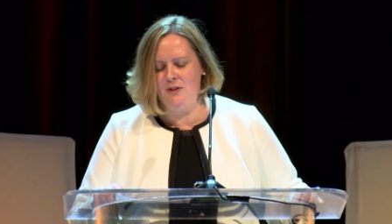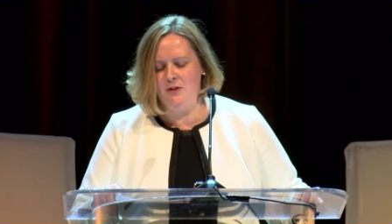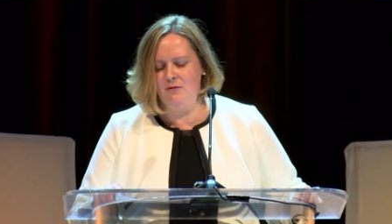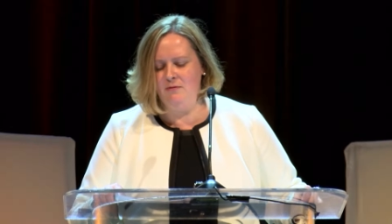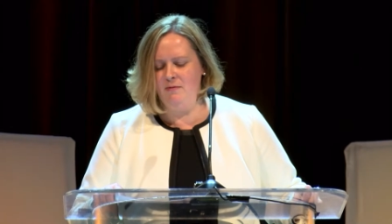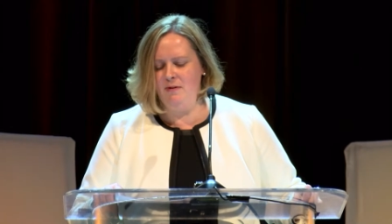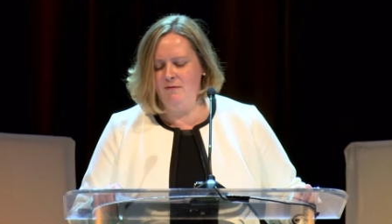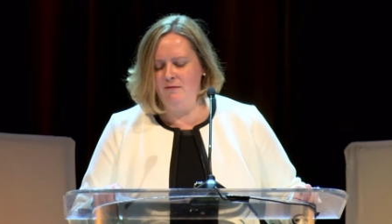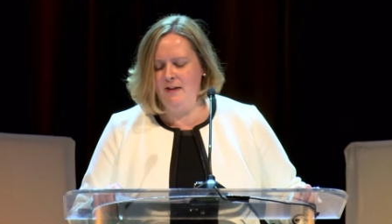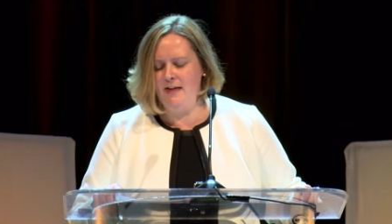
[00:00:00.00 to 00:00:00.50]
to
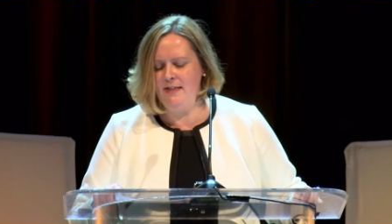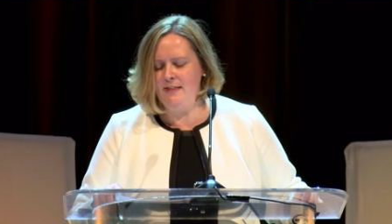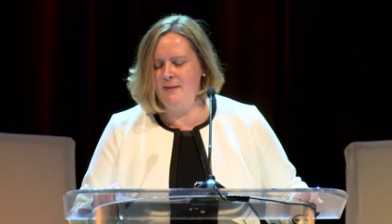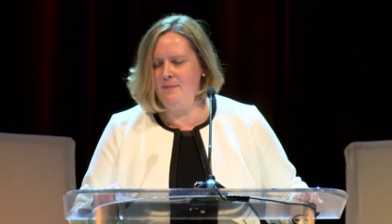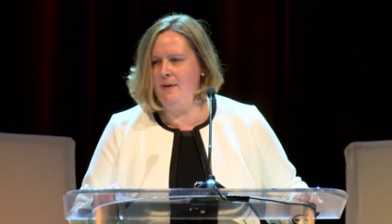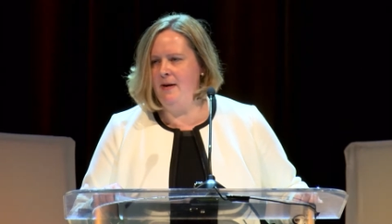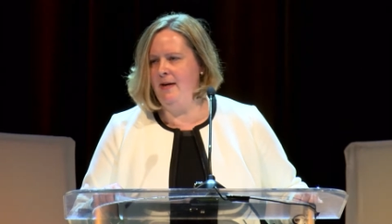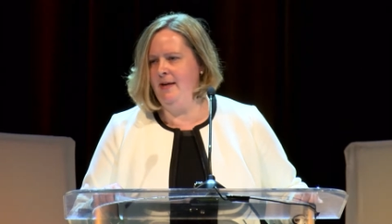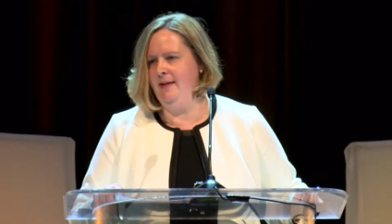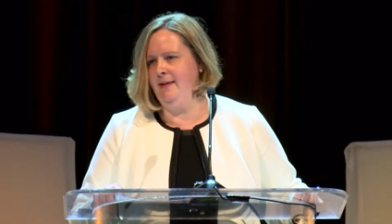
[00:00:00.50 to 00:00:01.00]
reflect
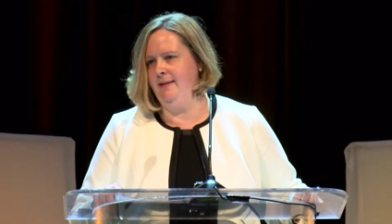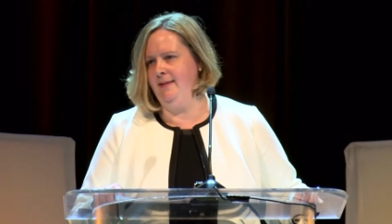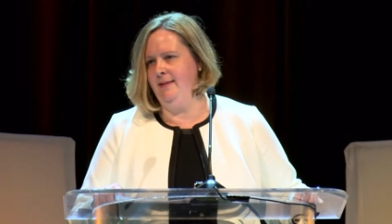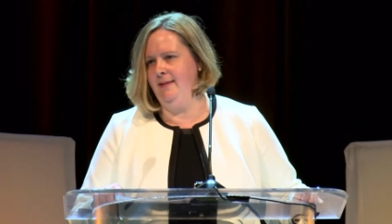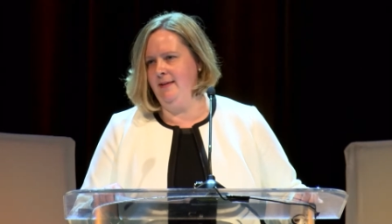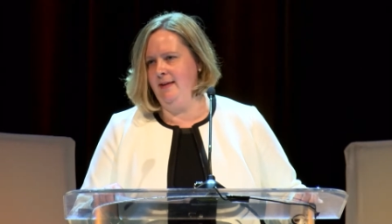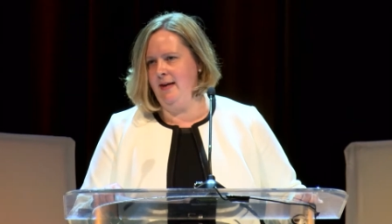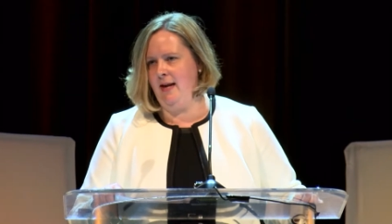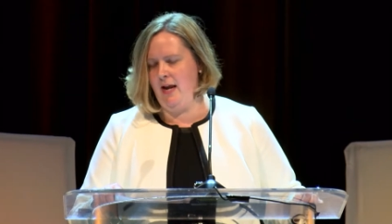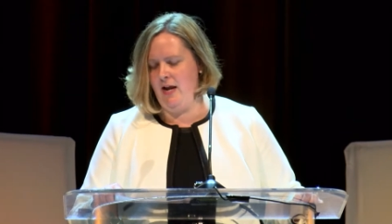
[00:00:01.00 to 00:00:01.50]
upon
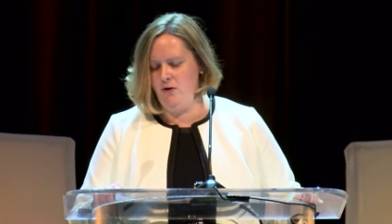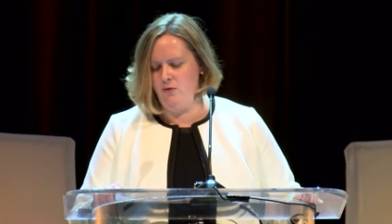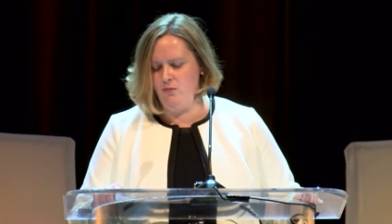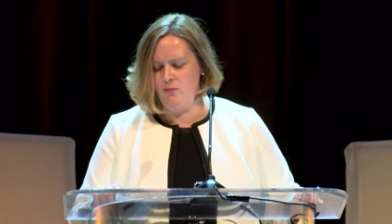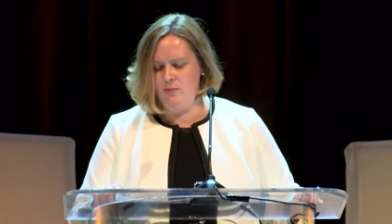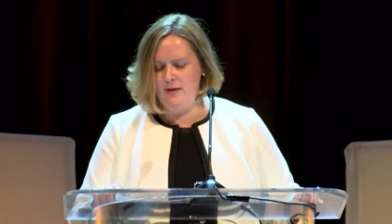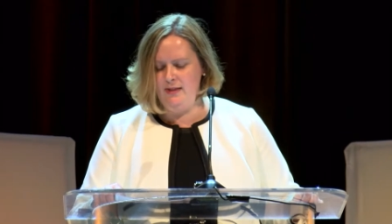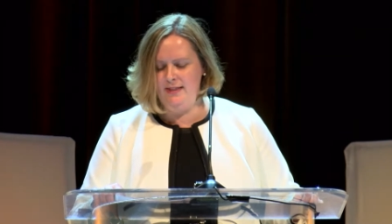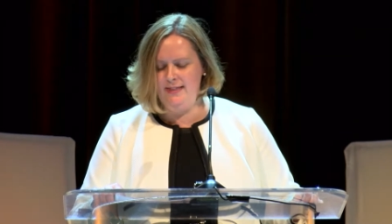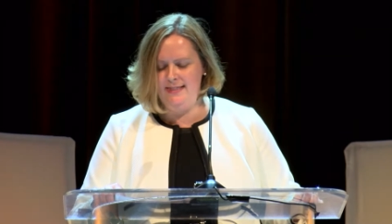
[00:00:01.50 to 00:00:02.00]
and
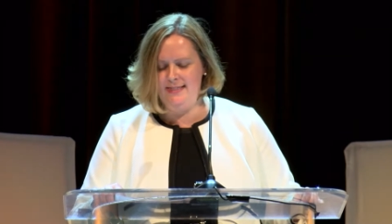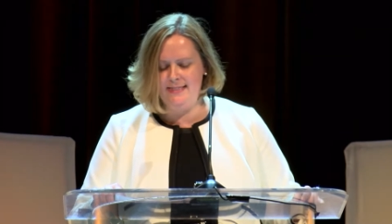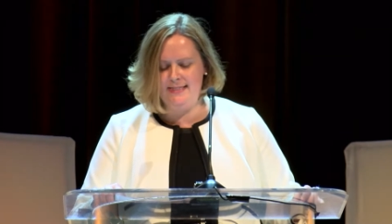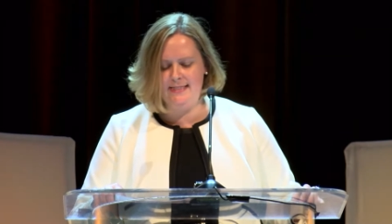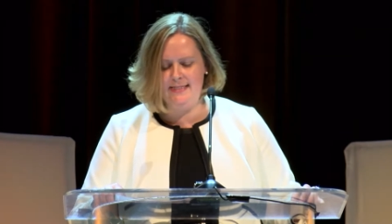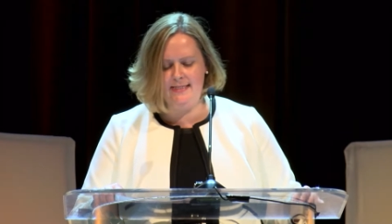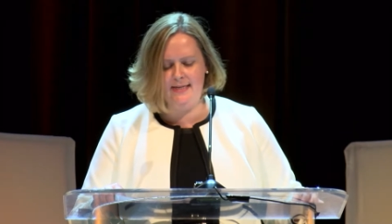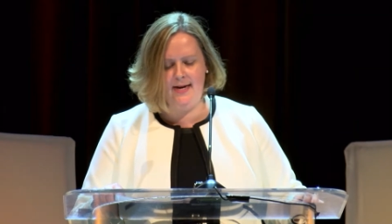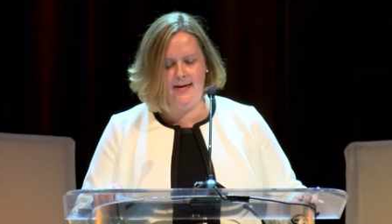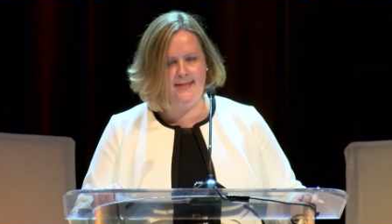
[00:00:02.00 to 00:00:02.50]
really
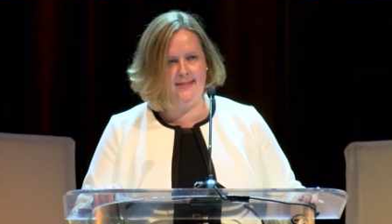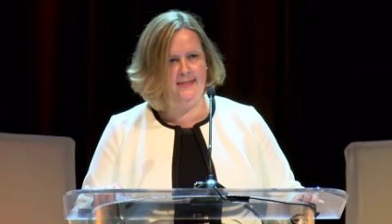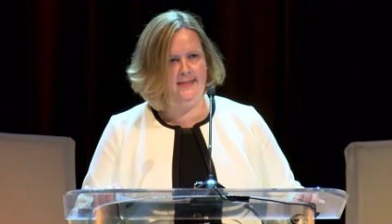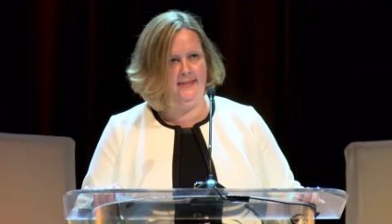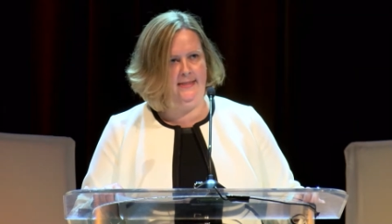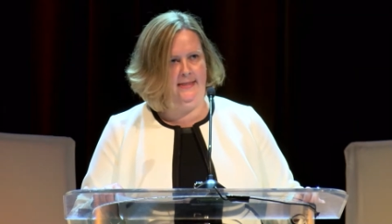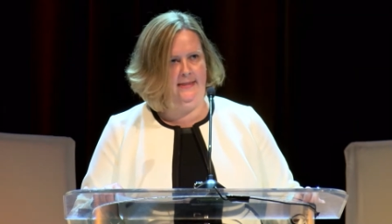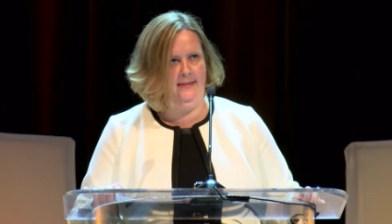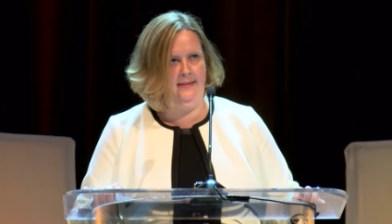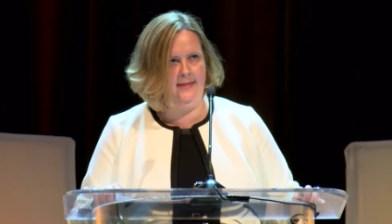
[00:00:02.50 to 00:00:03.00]
discuss
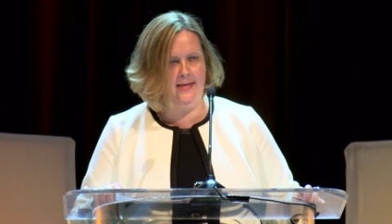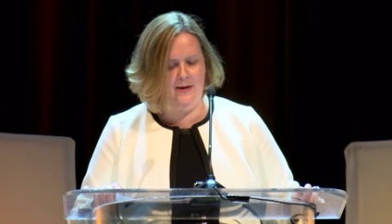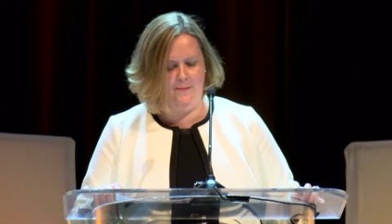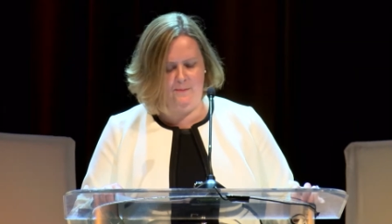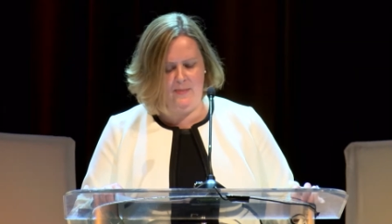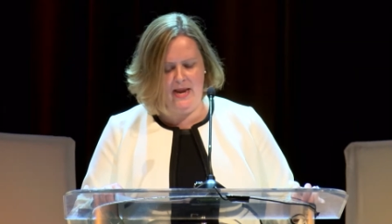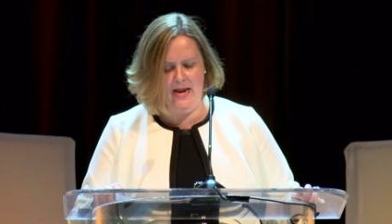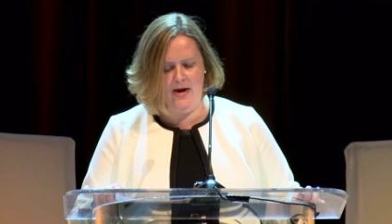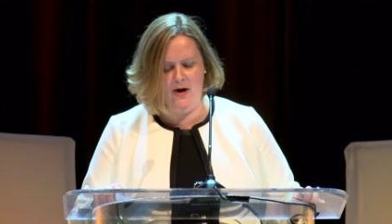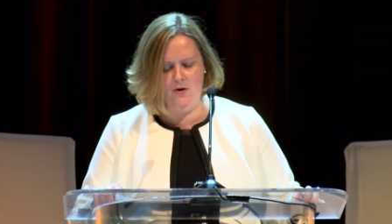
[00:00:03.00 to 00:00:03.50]
the
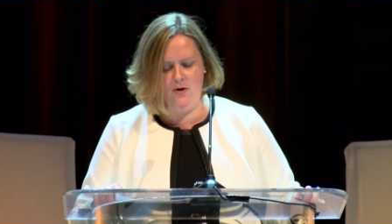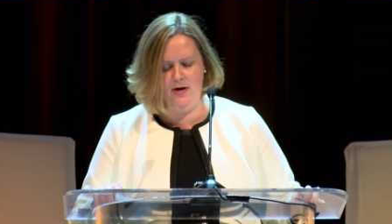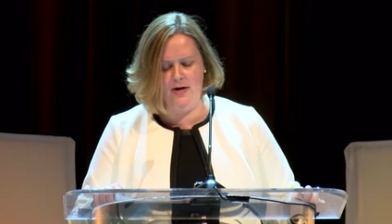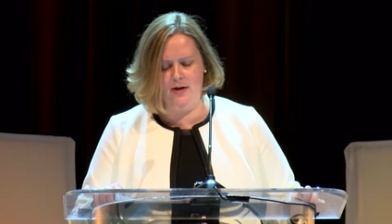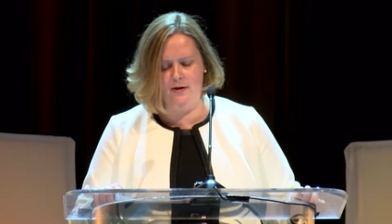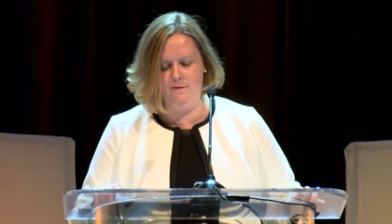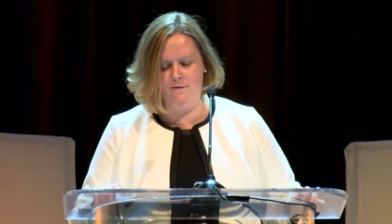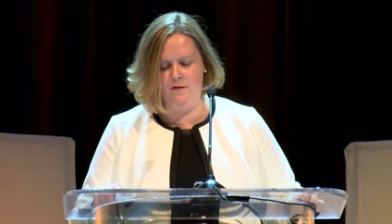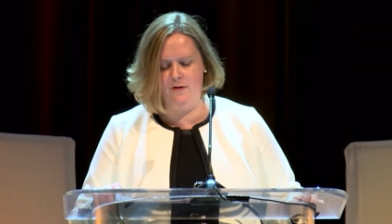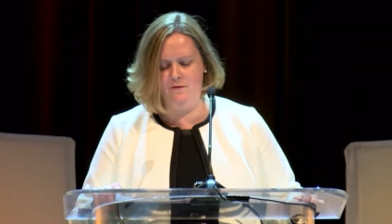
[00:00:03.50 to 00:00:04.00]

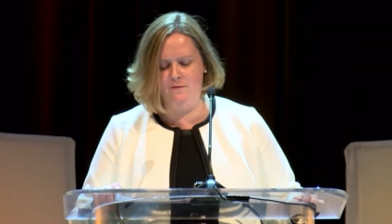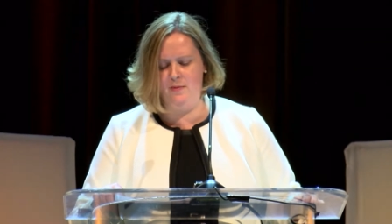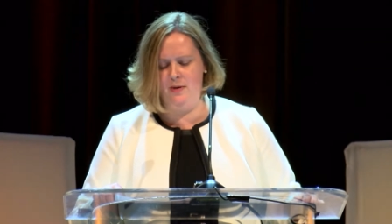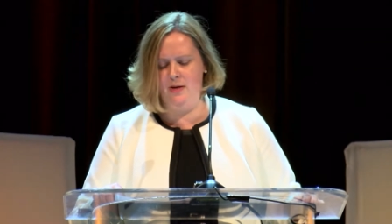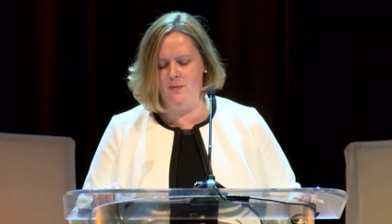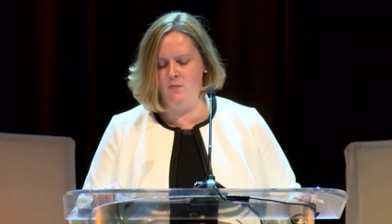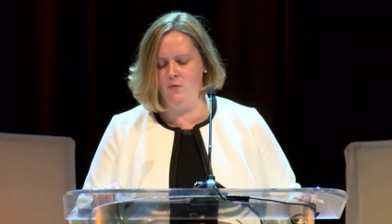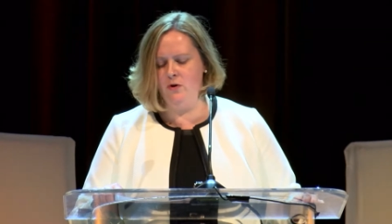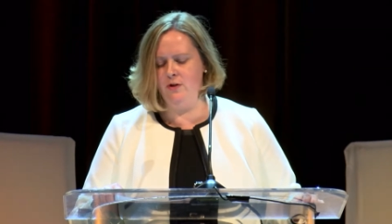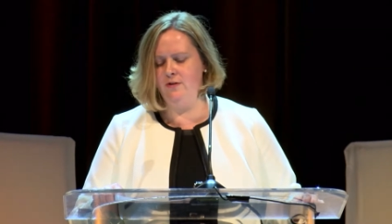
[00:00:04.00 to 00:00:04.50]
imperative of
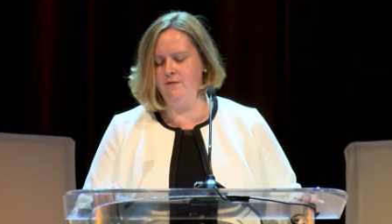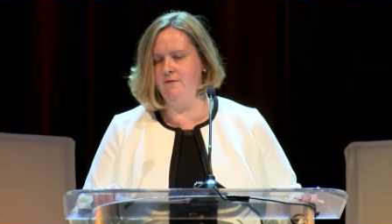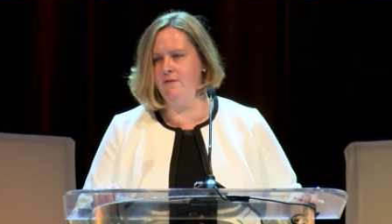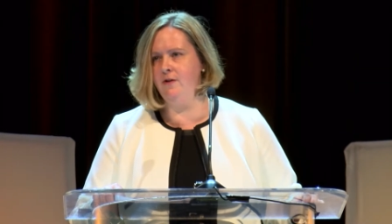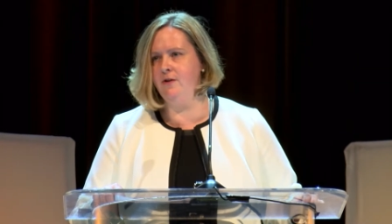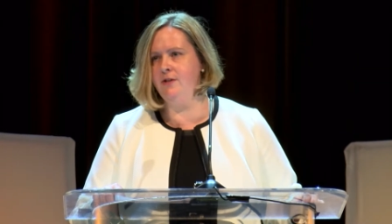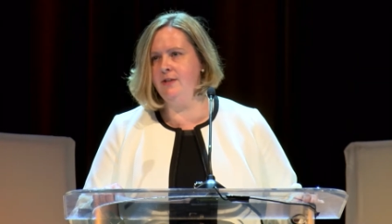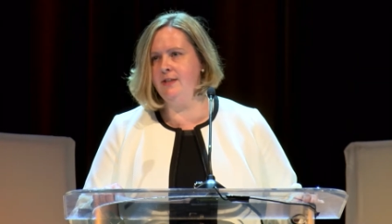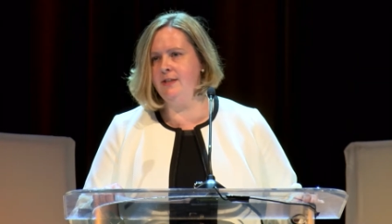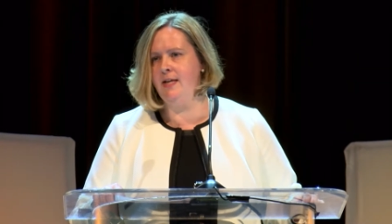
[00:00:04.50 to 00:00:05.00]
being more
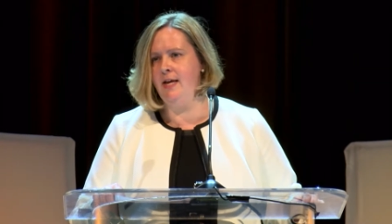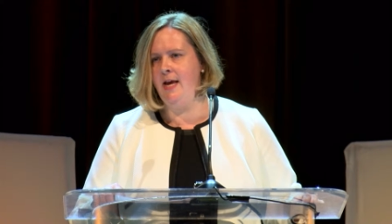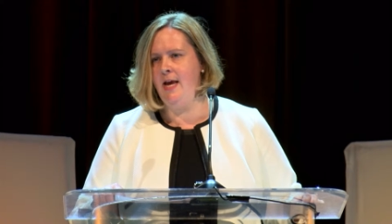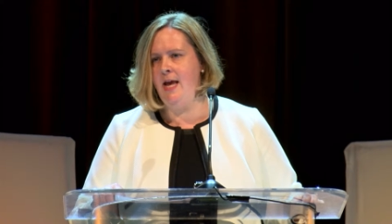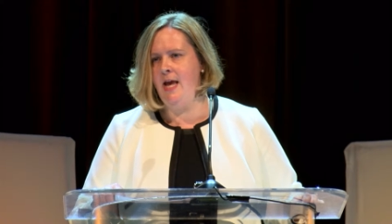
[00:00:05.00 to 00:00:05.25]
diverse